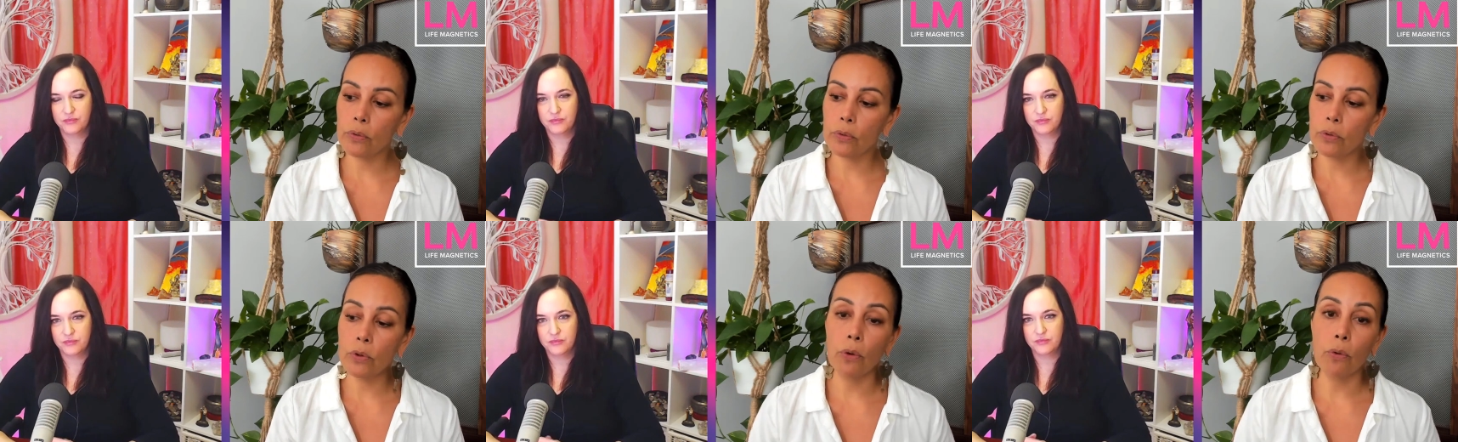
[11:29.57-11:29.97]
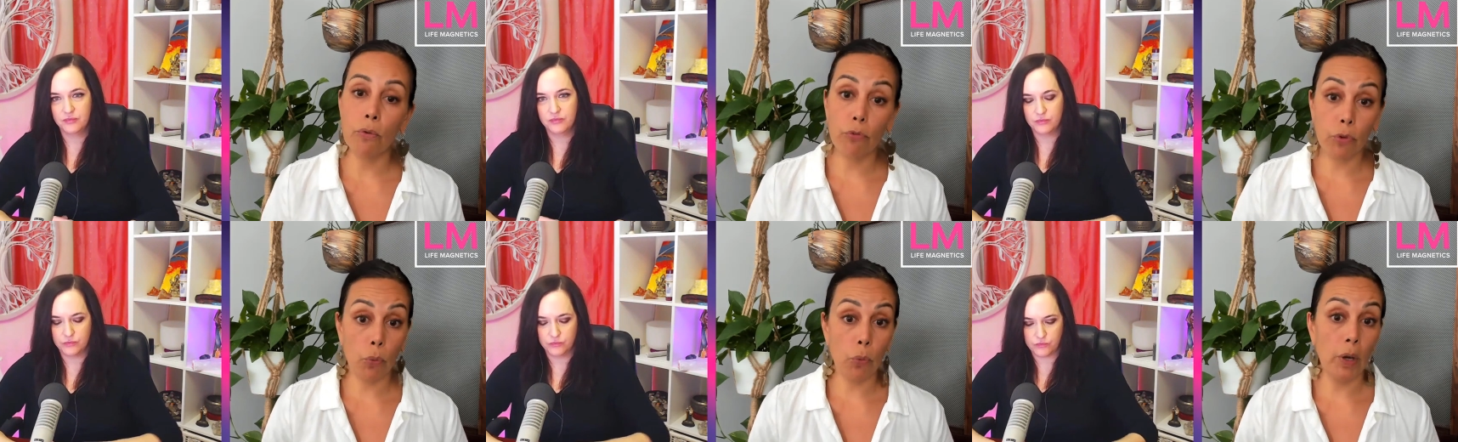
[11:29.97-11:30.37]
Speaker 1: you know,
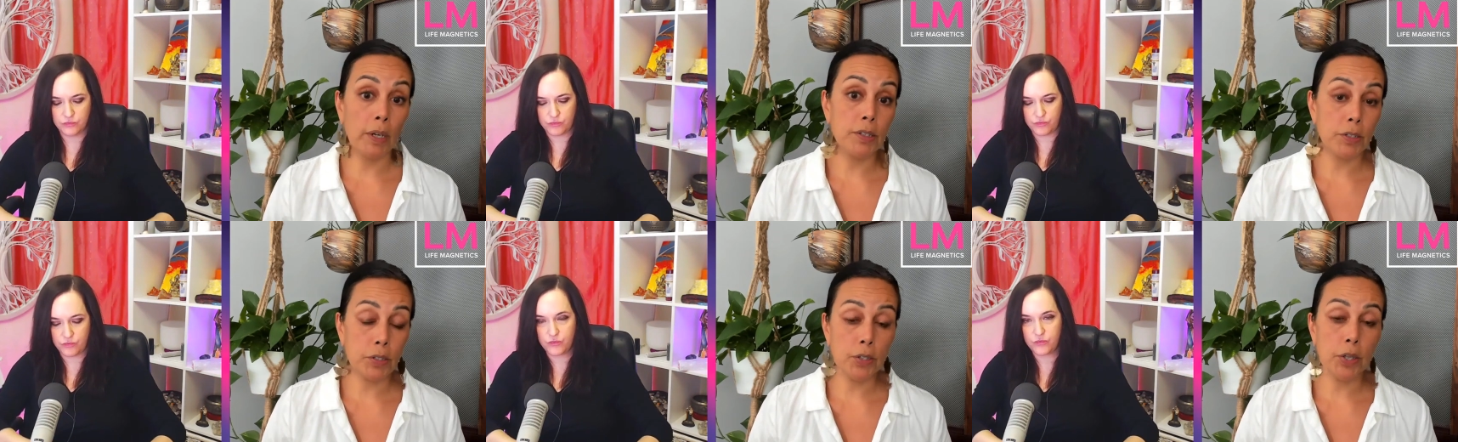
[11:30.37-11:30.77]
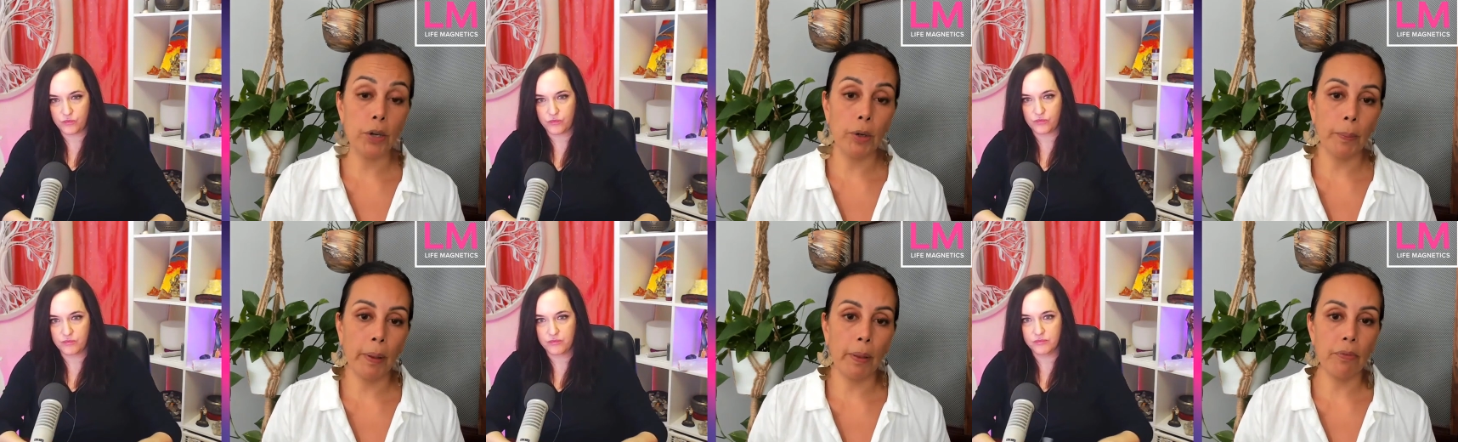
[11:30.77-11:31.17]
if we wanted to
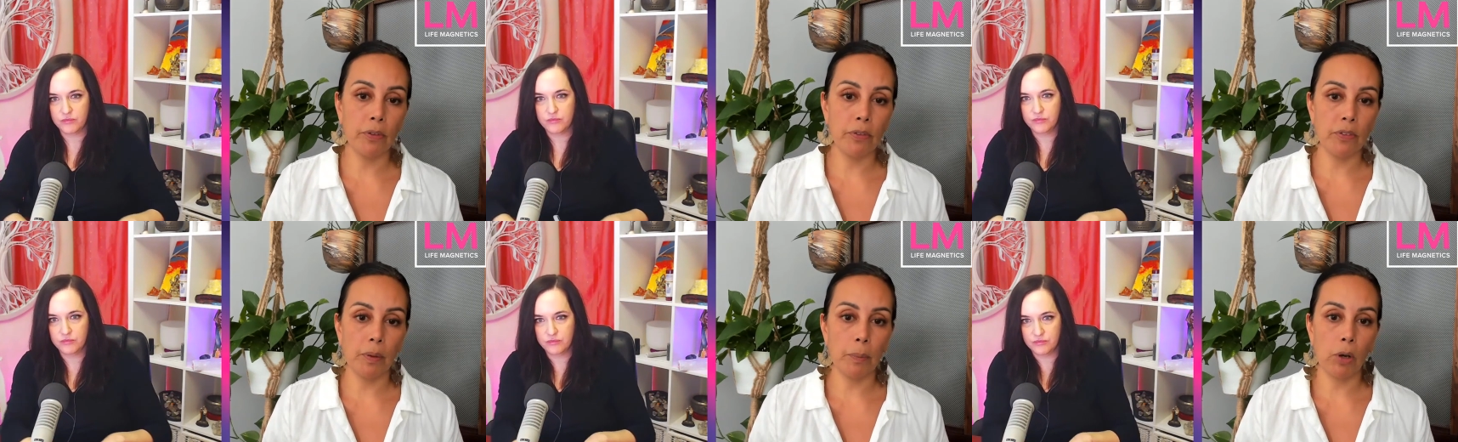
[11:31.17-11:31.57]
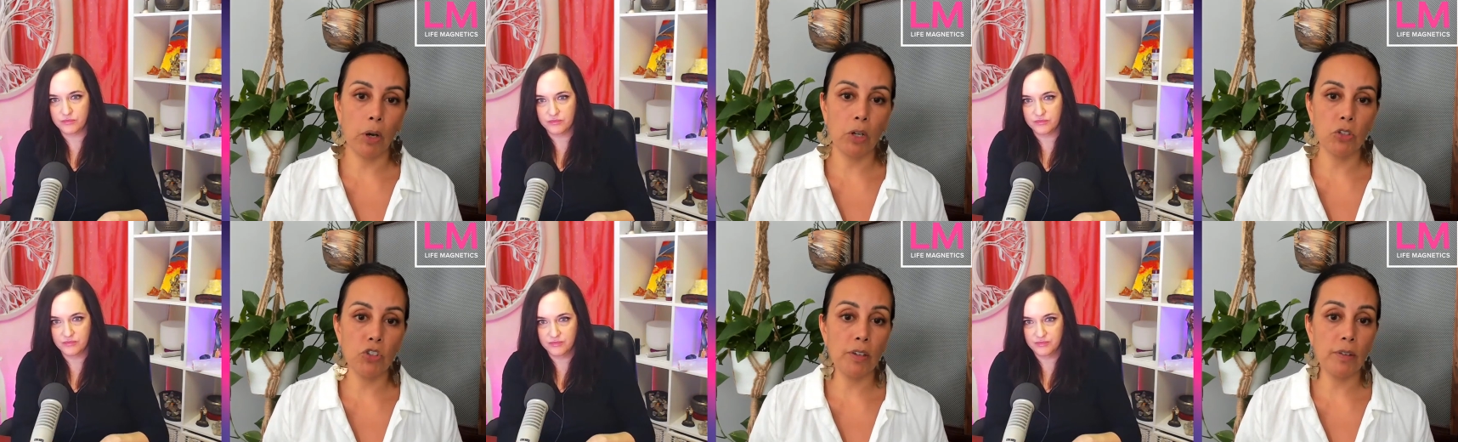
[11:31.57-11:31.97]
talk about the
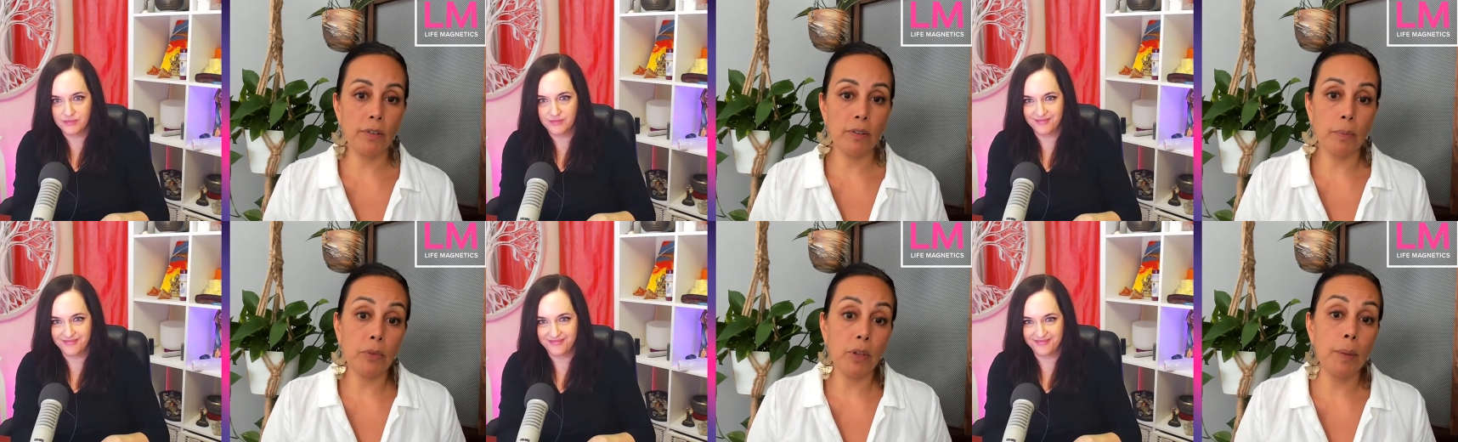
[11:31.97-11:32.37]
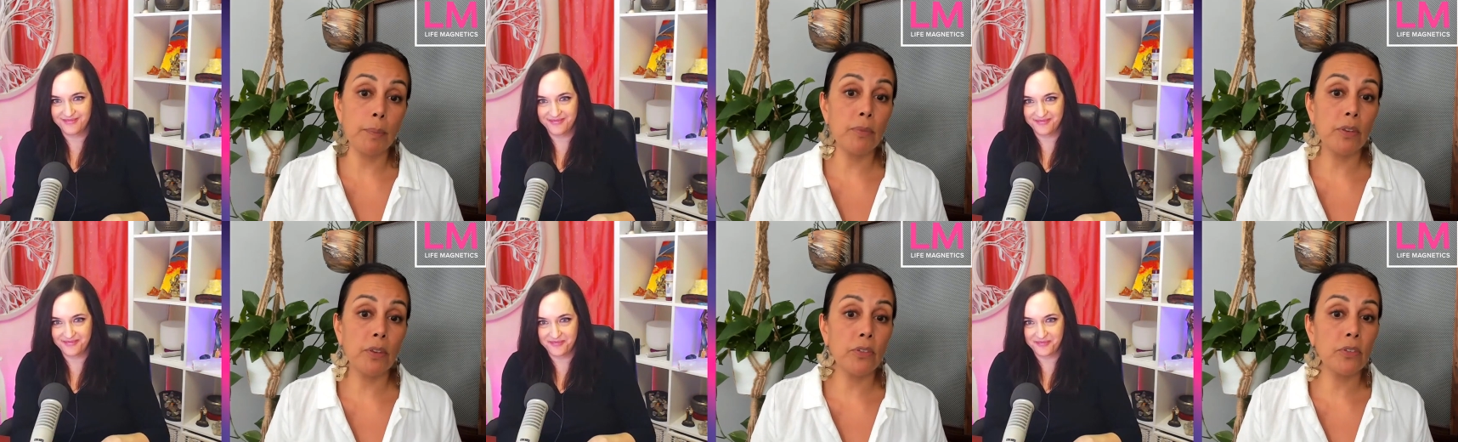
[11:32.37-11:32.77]
subconscious,
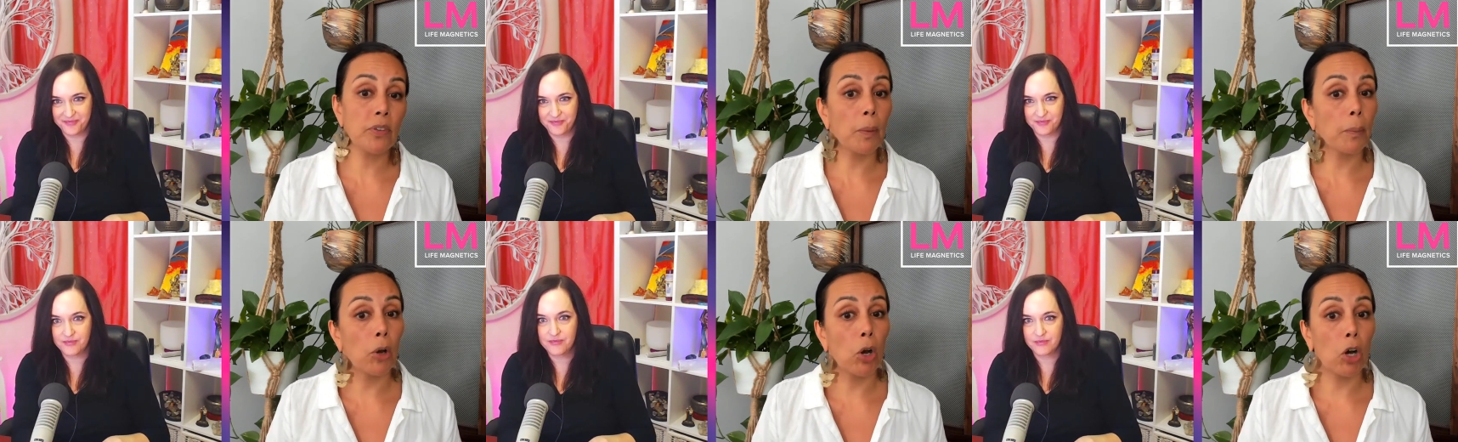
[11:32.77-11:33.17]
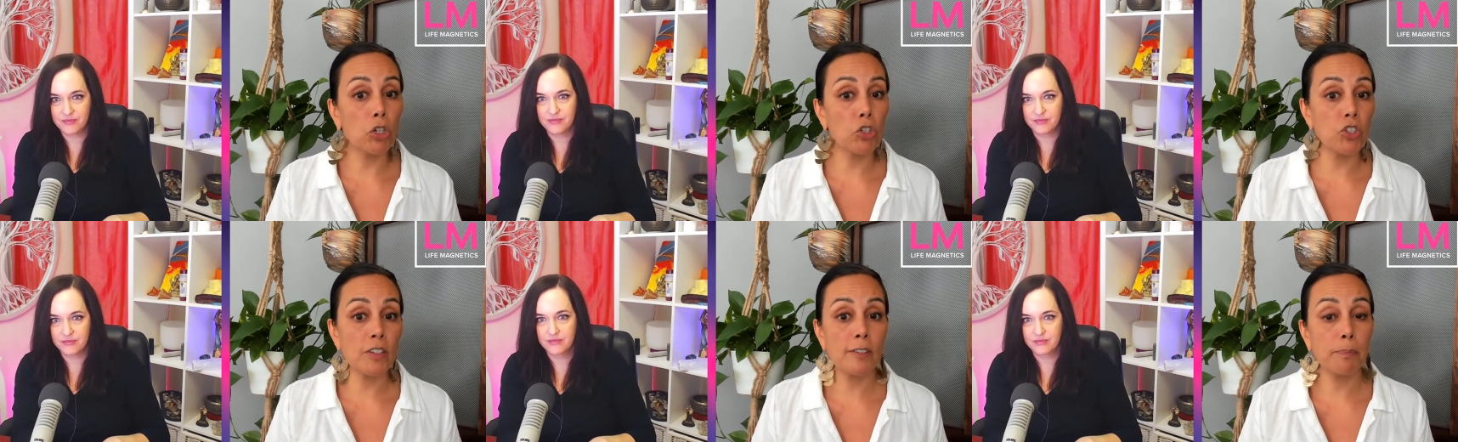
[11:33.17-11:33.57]
sometimes the
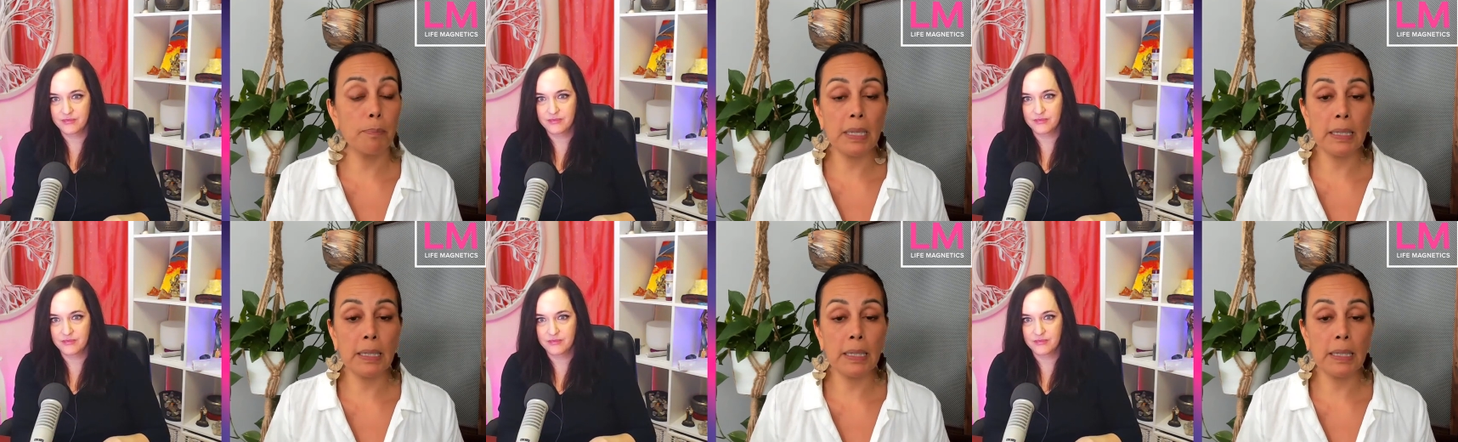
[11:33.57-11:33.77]
subconscious